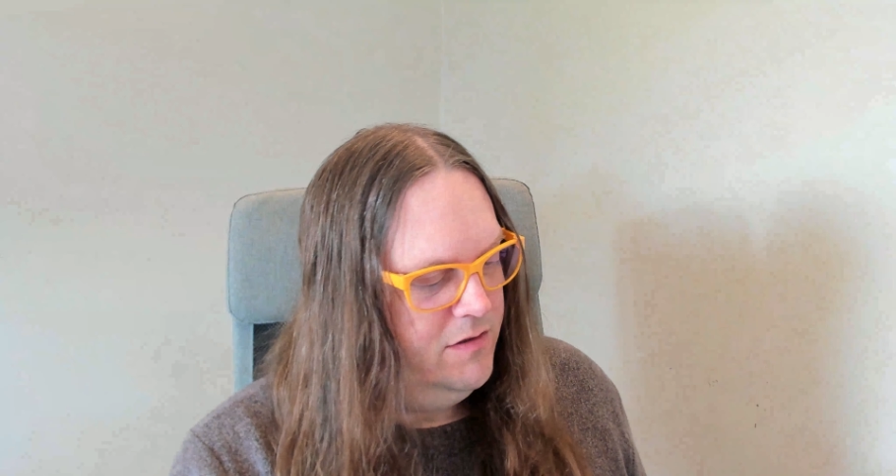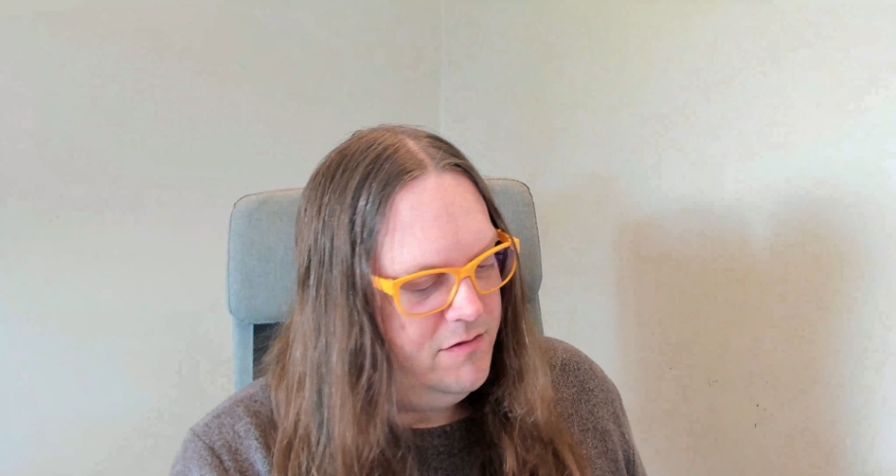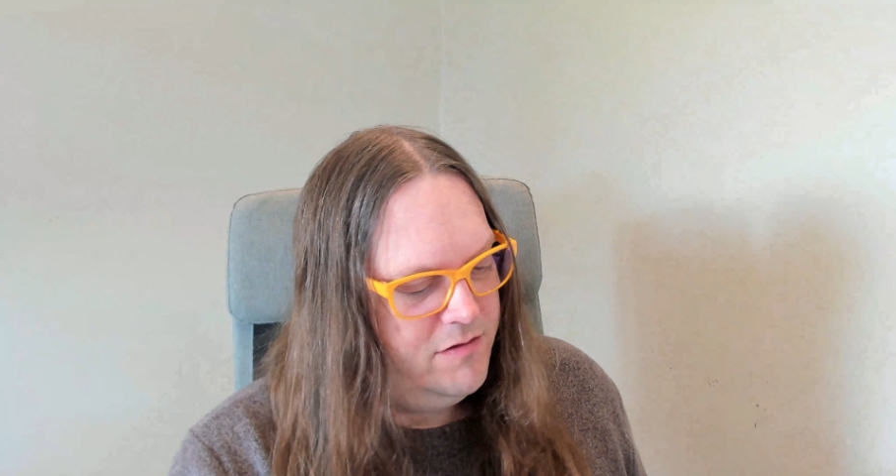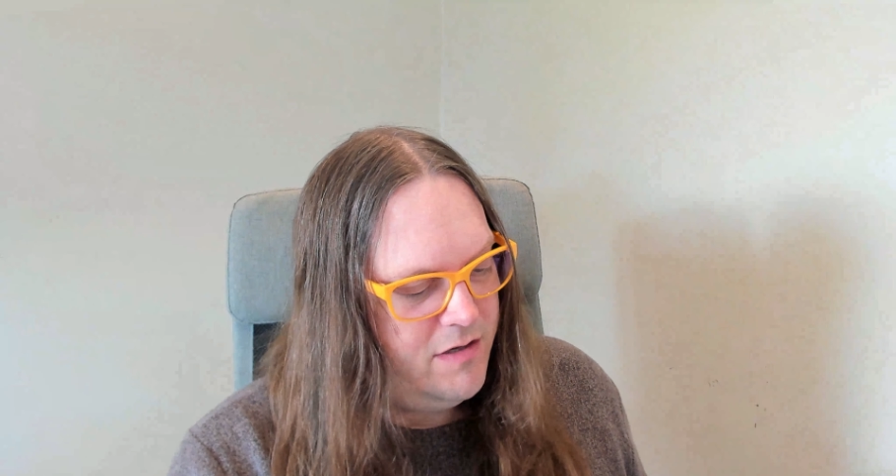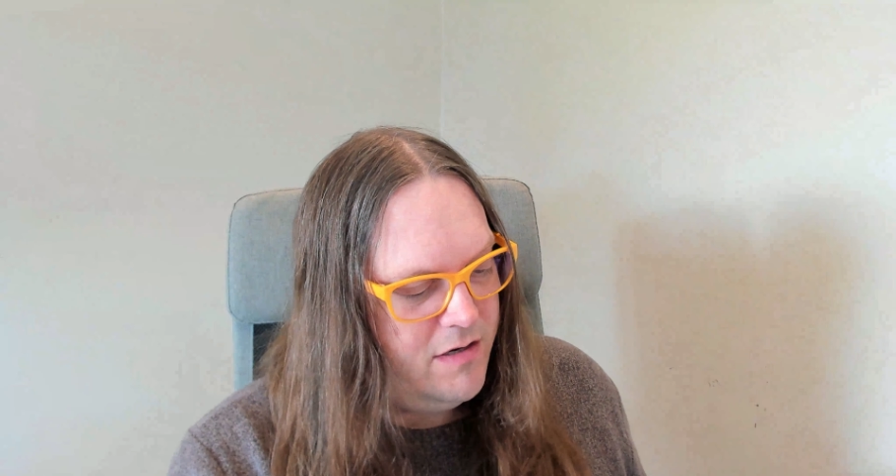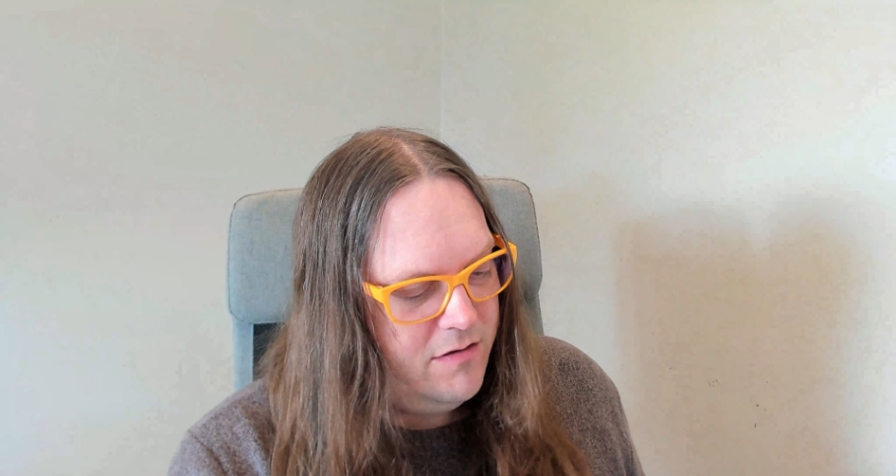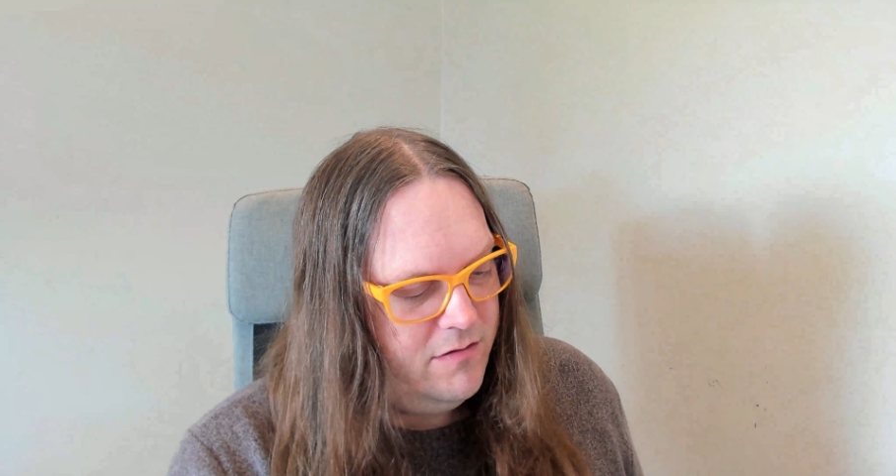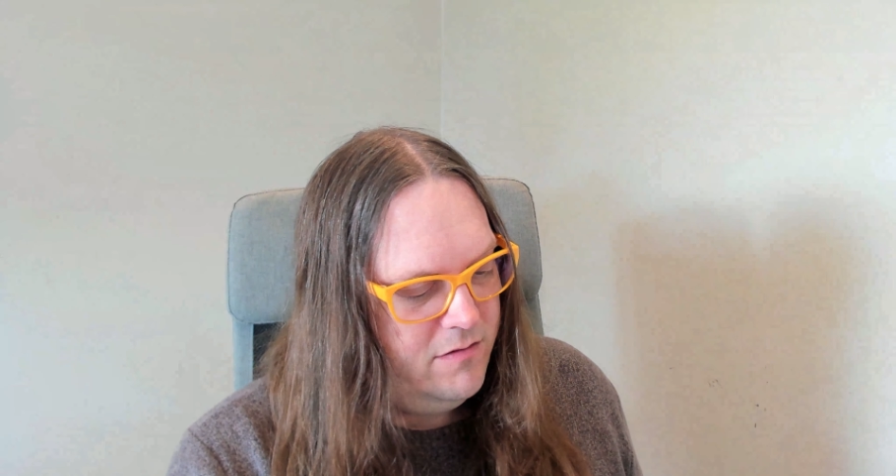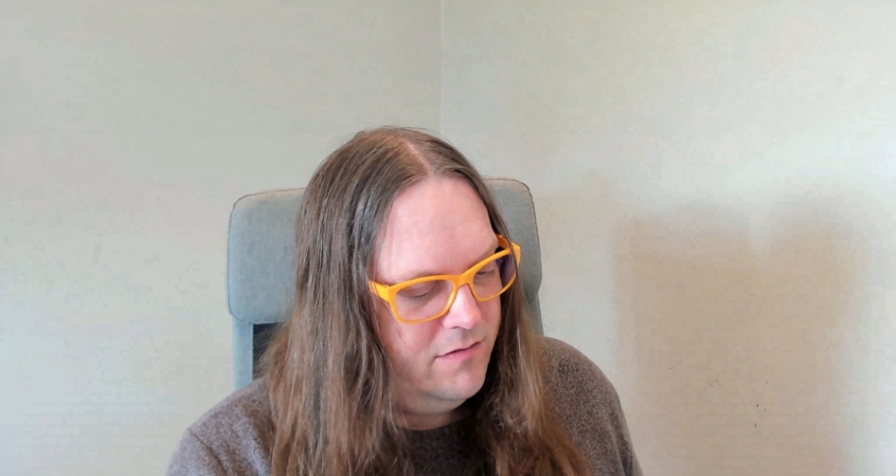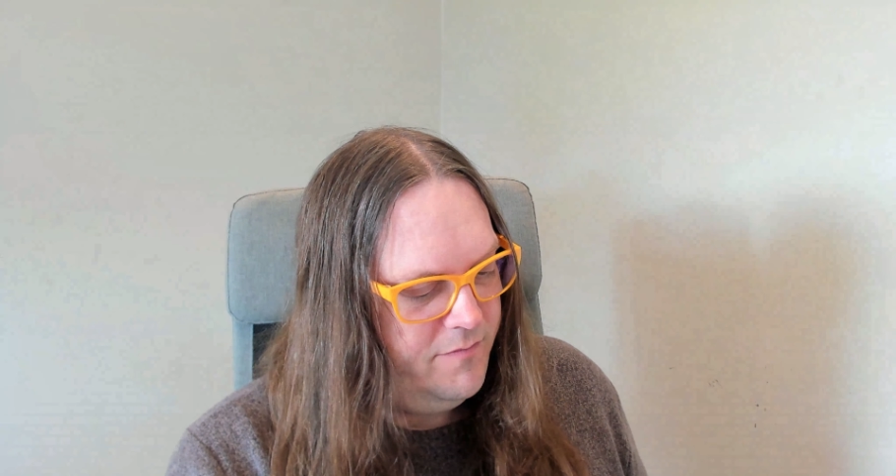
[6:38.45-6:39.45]

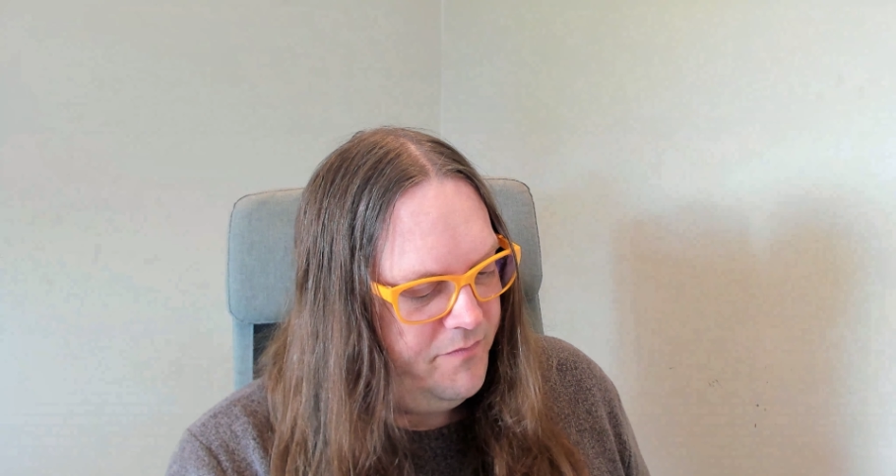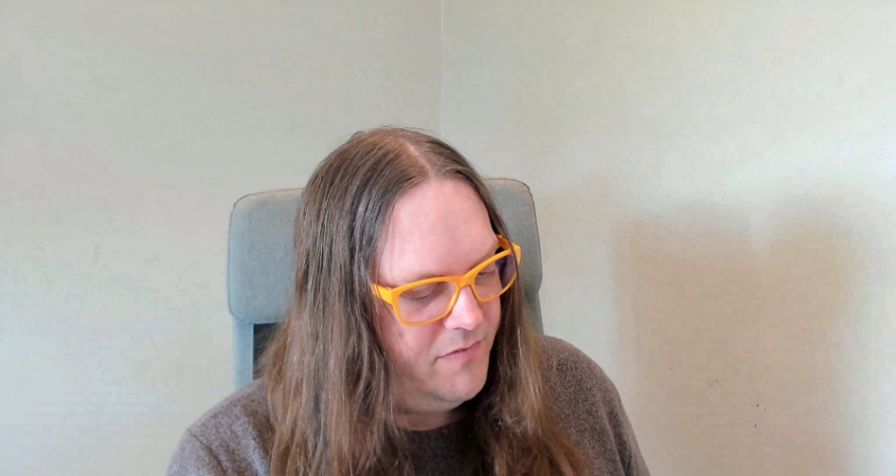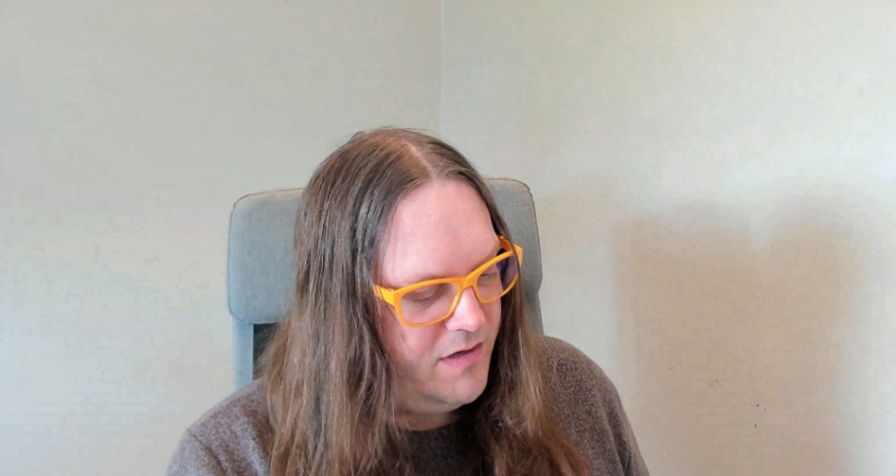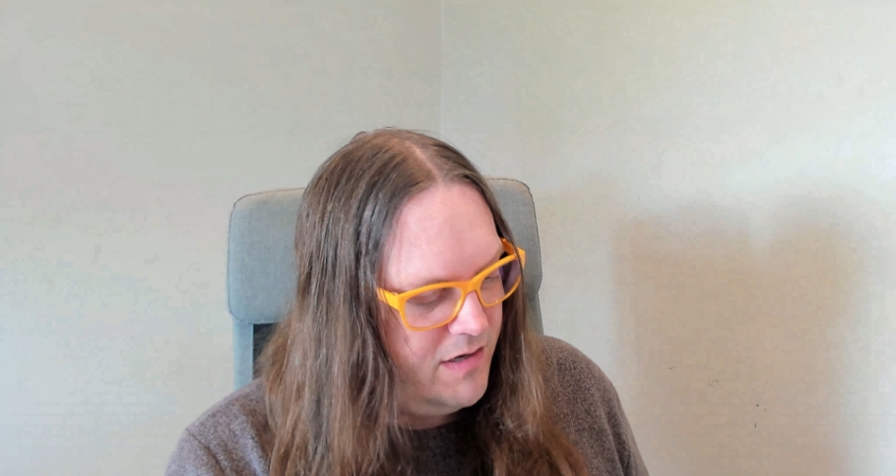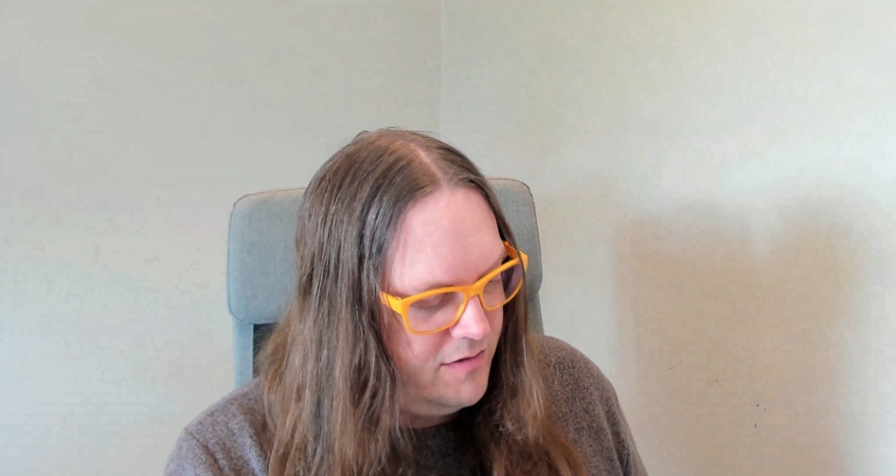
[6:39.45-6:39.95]
So, and